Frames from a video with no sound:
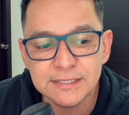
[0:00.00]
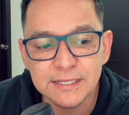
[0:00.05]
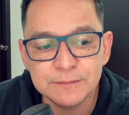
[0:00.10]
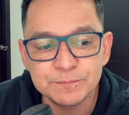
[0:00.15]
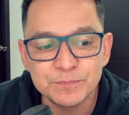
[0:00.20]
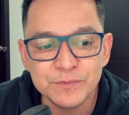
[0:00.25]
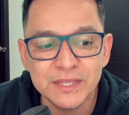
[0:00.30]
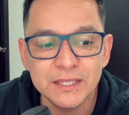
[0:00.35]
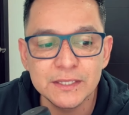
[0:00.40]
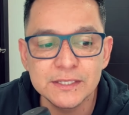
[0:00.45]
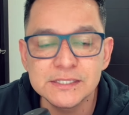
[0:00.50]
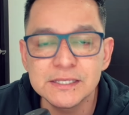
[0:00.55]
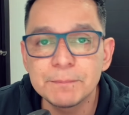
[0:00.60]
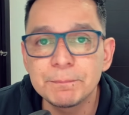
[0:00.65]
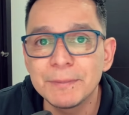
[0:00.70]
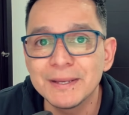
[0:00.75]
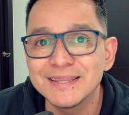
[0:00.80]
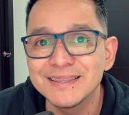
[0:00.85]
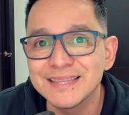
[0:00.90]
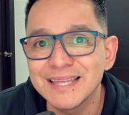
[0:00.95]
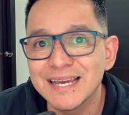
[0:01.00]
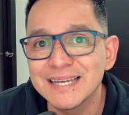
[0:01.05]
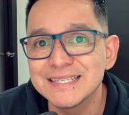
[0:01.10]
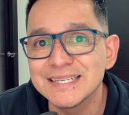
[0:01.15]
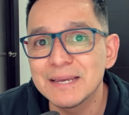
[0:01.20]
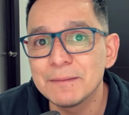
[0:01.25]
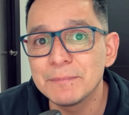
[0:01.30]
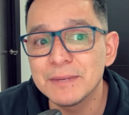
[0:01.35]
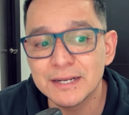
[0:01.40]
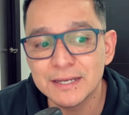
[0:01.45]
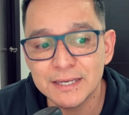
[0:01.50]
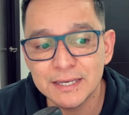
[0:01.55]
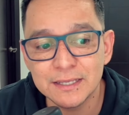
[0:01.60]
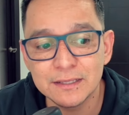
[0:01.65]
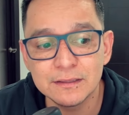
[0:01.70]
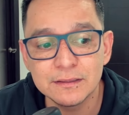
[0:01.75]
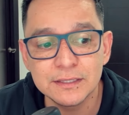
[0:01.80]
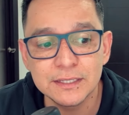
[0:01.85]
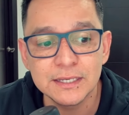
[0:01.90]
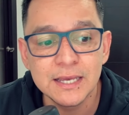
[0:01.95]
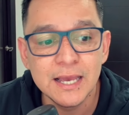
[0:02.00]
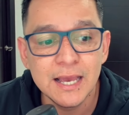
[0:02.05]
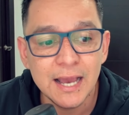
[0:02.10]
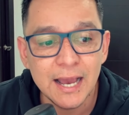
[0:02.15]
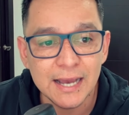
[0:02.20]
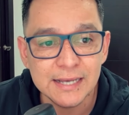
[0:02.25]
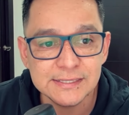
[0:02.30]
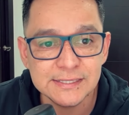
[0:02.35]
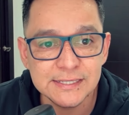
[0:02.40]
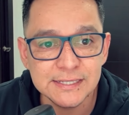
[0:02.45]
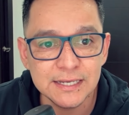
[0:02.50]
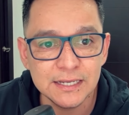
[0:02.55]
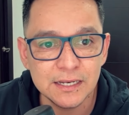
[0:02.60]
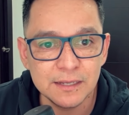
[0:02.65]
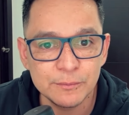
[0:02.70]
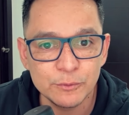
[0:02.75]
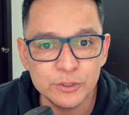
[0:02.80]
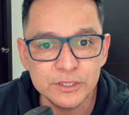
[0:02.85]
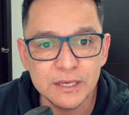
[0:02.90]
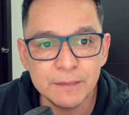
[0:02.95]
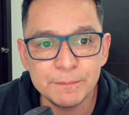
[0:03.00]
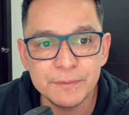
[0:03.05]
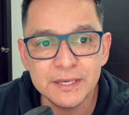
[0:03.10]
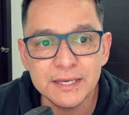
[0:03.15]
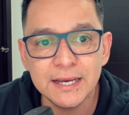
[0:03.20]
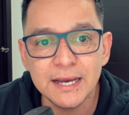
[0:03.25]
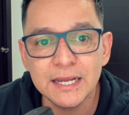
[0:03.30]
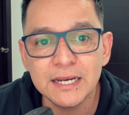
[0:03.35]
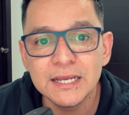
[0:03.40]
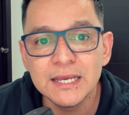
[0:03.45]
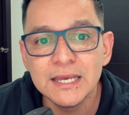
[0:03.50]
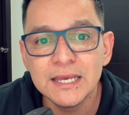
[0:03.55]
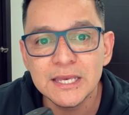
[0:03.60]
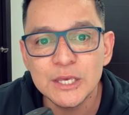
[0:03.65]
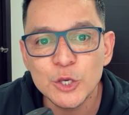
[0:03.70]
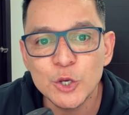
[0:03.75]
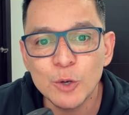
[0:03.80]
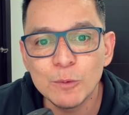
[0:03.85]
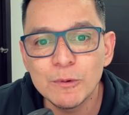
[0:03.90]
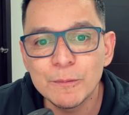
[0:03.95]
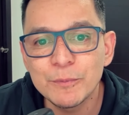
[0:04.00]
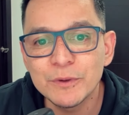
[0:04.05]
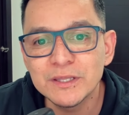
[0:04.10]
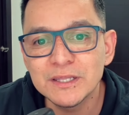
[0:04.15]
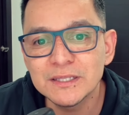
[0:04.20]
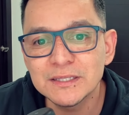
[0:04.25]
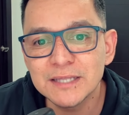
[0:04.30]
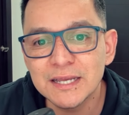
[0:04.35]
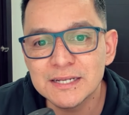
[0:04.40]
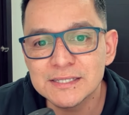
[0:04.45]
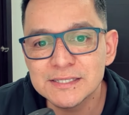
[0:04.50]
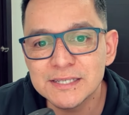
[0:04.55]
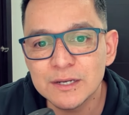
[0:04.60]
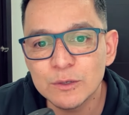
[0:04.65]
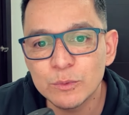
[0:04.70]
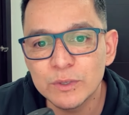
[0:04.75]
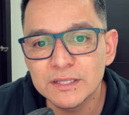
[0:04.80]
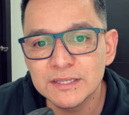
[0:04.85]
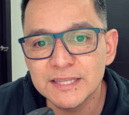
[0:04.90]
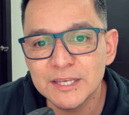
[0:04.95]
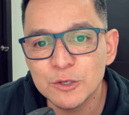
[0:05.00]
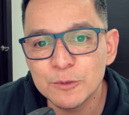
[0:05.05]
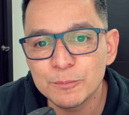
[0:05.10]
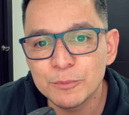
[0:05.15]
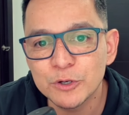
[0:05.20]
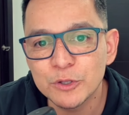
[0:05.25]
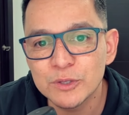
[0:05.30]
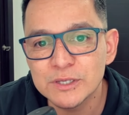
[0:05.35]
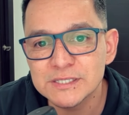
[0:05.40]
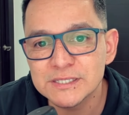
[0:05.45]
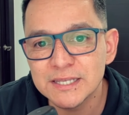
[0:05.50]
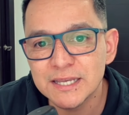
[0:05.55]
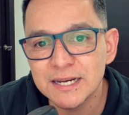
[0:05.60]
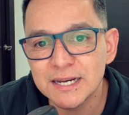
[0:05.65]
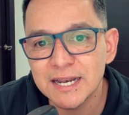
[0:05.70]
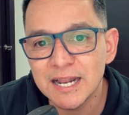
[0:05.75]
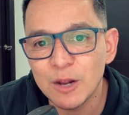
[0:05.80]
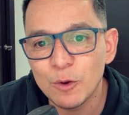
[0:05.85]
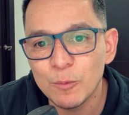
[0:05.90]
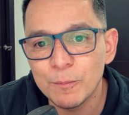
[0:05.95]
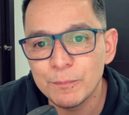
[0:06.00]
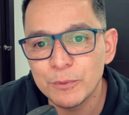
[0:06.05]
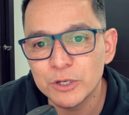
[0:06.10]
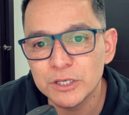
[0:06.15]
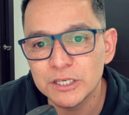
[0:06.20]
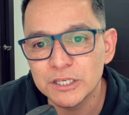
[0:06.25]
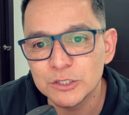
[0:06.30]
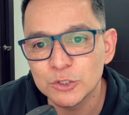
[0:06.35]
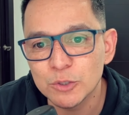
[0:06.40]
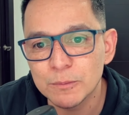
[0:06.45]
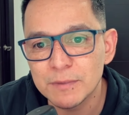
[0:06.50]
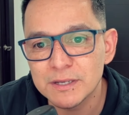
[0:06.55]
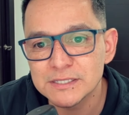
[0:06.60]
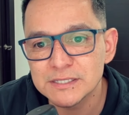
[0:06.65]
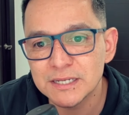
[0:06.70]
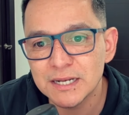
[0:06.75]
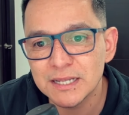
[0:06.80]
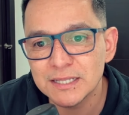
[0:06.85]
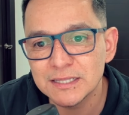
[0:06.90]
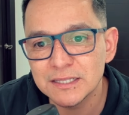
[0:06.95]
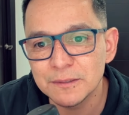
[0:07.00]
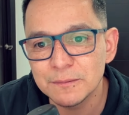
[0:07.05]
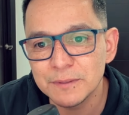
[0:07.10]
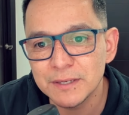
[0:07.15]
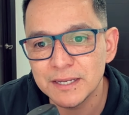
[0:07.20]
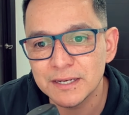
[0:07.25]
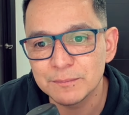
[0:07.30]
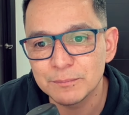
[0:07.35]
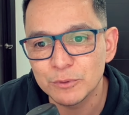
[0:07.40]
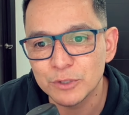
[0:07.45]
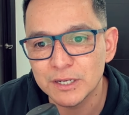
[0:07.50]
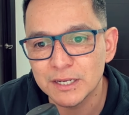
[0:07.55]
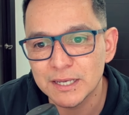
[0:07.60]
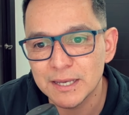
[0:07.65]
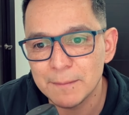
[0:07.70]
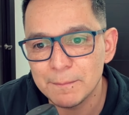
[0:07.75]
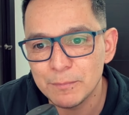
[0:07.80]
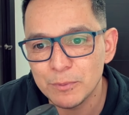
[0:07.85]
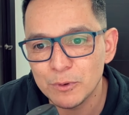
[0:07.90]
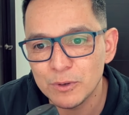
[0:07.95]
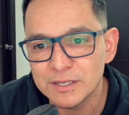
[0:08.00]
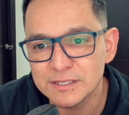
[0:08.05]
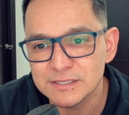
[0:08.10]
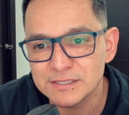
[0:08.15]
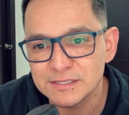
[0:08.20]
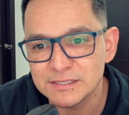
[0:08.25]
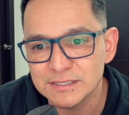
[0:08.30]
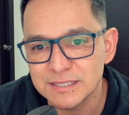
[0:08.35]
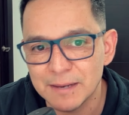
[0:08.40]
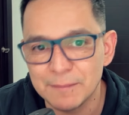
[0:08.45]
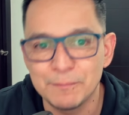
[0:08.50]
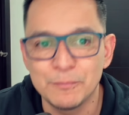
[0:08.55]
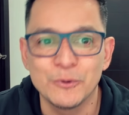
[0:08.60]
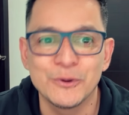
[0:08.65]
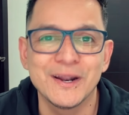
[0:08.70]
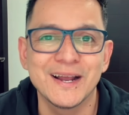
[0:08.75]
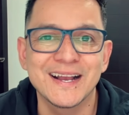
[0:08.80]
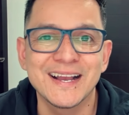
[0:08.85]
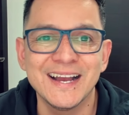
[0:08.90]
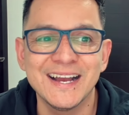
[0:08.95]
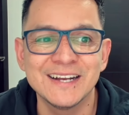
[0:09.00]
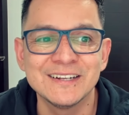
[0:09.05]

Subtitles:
which says pop-up screen. So I'm going to click on it, and as you can see, I can make it a little bigger. Look, for example, even up to here.